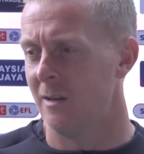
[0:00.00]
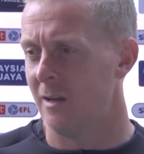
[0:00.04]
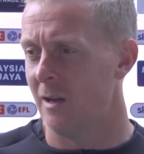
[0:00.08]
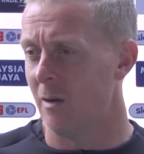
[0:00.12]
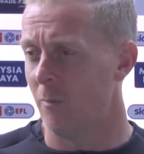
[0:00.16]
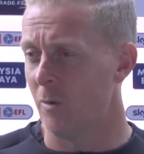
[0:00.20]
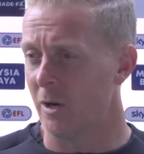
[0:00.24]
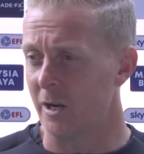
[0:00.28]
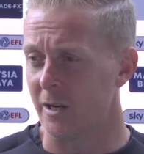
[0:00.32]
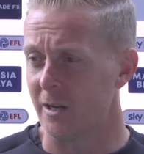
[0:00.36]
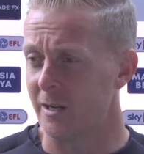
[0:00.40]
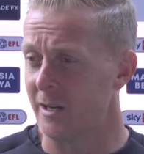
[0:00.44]

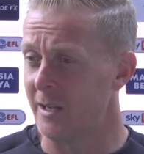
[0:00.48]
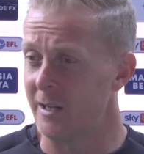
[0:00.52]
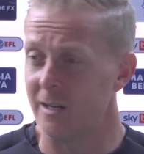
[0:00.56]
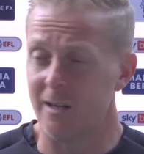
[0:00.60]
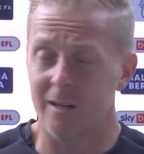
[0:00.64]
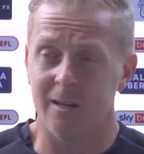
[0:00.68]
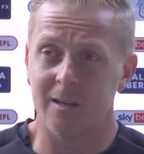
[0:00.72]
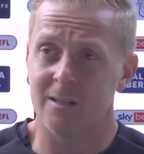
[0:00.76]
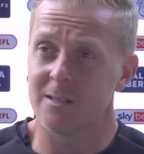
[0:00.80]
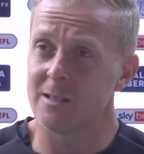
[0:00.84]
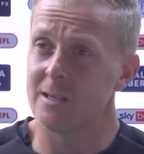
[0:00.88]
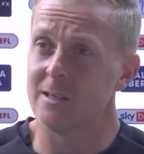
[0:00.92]
And we're going to need
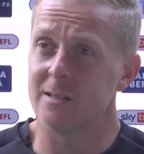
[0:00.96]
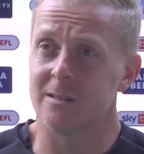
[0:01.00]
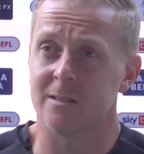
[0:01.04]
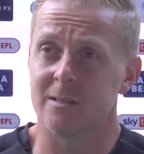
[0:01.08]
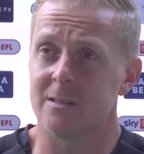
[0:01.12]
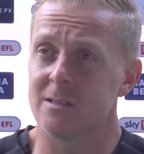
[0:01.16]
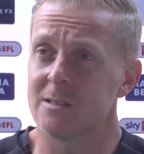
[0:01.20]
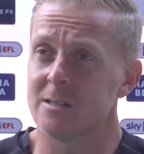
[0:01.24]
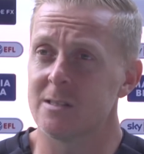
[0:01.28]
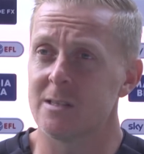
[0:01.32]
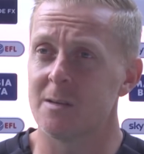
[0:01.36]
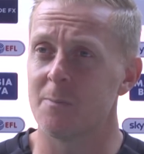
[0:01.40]
it this season.
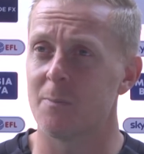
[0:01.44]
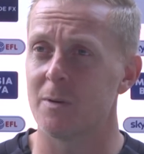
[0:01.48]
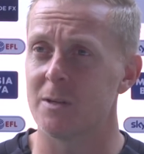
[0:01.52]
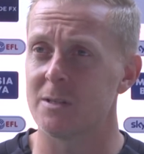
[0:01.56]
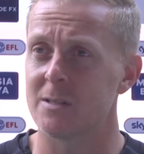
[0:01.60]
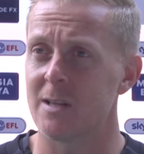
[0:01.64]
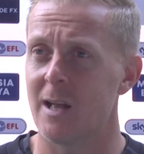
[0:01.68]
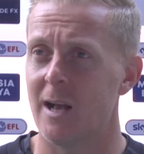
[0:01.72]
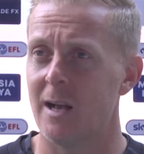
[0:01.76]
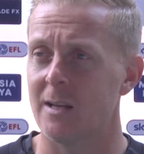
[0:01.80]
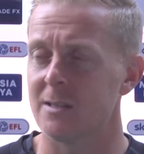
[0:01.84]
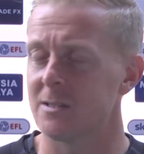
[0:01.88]
It's as simple
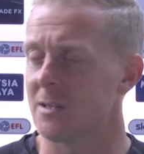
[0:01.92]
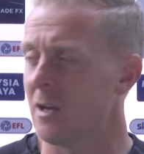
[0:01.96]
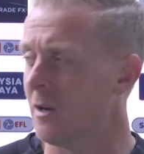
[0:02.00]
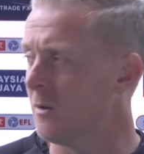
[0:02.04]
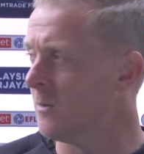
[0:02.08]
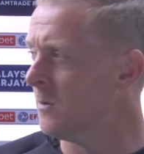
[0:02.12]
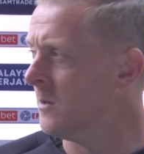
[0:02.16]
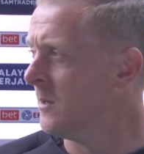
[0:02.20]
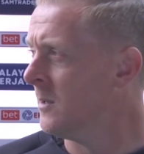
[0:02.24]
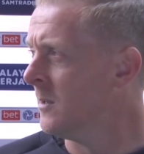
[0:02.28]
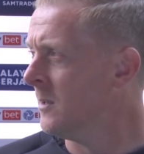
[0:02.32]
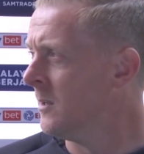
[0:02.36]
as that.
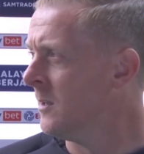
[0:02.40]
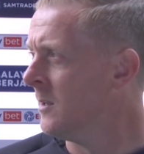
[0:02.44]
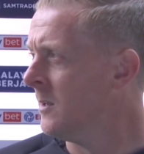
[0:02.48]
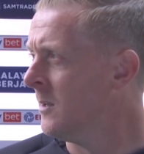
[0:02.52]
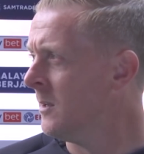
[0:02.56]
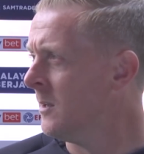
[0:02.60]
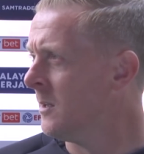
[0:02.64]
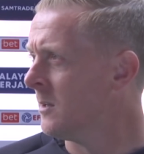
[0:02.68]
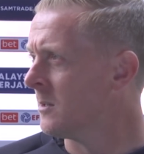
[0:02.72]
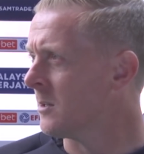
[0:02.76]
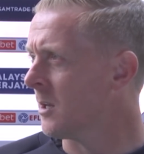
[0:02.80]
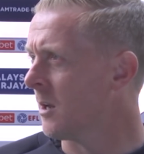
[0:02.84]
So
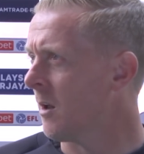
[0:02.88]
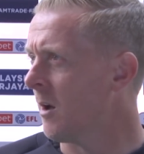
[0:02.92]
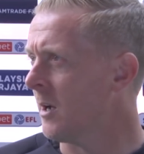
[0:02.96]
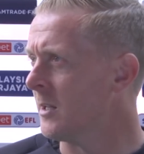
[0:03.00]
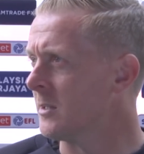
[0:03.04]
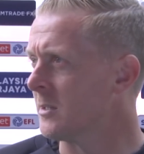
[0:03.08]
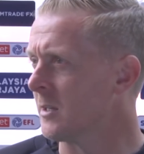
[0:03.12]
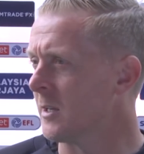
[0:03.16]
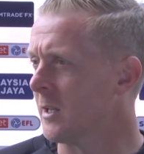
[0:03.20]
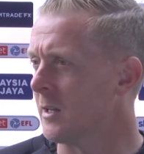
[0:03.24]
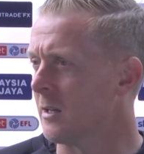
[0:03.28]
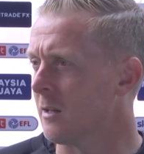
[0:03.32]

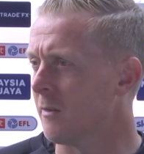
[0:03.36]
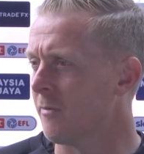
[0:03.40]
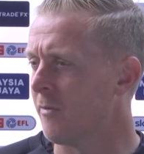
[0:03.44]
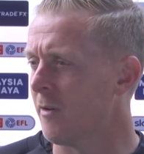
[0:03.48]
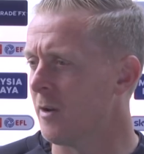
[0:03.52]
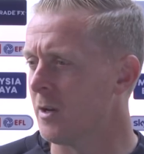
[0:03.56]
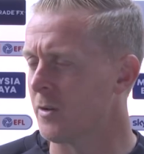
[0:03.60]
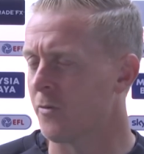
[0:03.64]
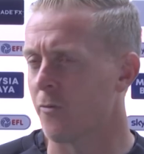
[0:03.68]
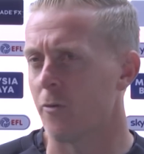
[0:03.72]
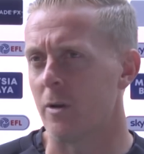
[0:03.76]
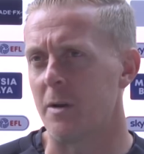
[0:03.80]
delighted to get the
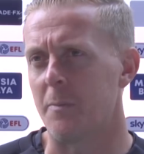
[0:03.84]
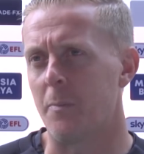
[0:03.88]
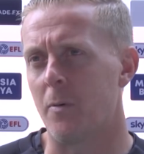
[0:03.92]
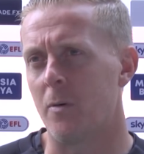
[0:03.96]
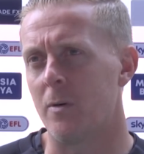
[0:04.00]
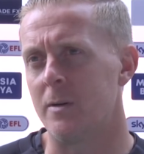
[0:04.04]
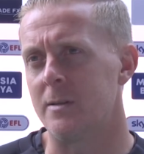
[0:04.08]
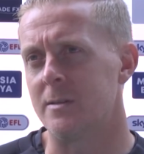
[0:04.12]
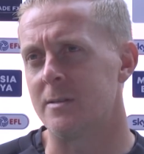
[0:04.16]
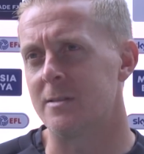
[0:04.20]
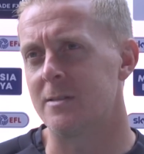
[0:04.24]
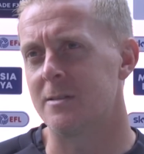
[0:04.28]
first 3
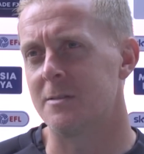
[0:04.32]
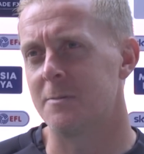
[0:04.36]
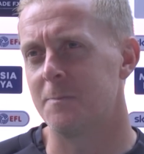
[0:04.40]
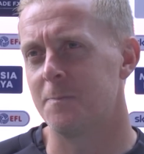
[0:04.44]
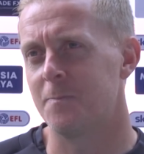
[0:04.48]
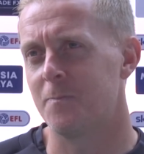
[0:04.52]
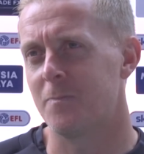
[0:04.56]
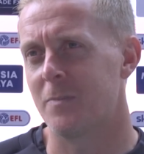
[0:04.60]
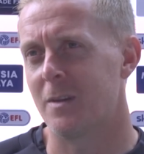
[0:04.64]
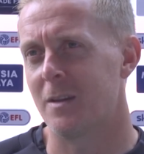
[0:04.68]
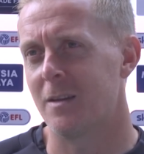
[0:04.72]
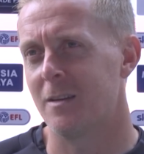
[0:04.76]
points.
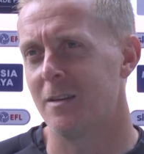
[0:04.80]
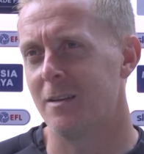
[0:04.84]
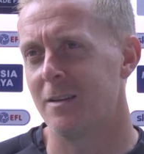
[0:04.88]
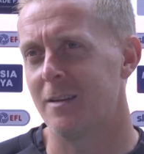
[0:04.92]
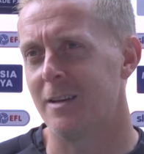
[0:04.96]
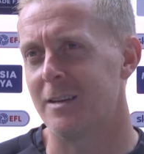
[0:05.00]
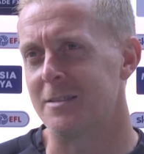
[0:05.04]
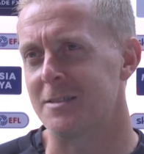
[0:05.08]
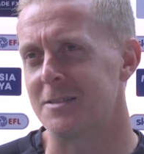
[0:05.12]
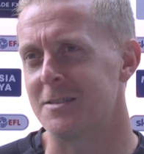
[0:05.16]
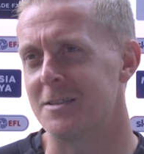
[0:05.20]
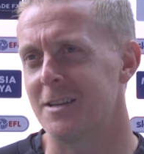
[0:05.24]

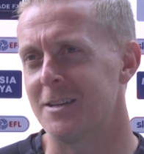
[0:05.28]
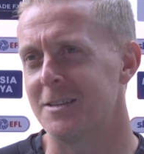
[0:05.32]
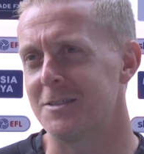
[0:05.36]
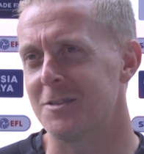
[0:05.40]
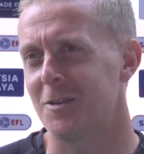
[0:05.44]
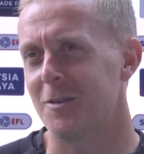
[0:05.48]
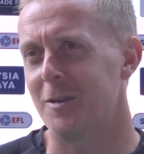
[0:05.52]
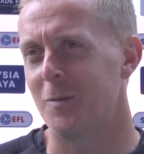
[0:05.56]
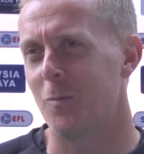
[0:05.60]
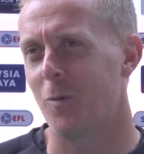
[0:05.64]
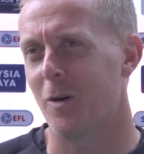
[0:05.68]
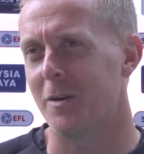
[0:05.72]
As I said,
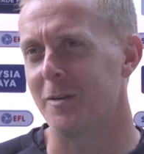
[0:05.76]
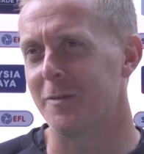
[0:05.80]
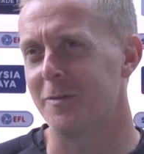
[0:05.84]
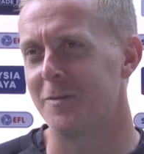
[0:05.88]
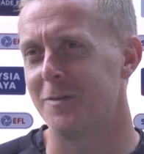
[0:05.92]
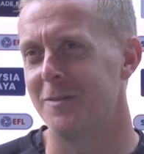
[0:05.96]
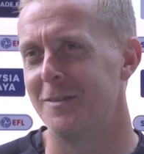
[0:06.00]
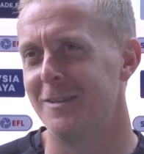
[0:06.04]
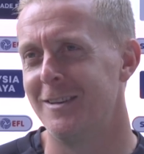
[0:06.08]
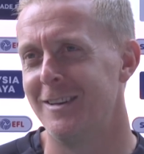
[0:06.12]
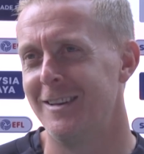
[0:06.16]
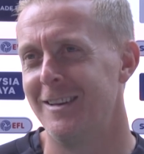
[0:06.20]
it's only one
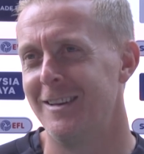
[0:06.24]
of